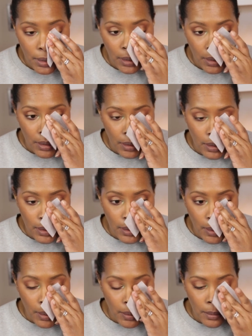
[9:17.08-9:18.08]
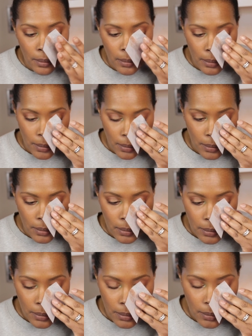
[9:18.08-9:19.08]

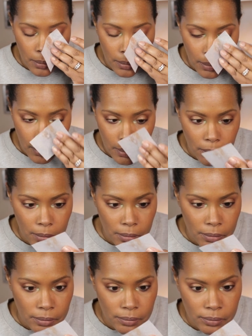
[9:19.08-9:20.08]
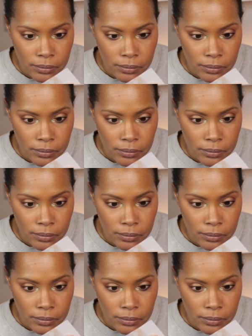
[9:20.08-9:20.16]
[no speech]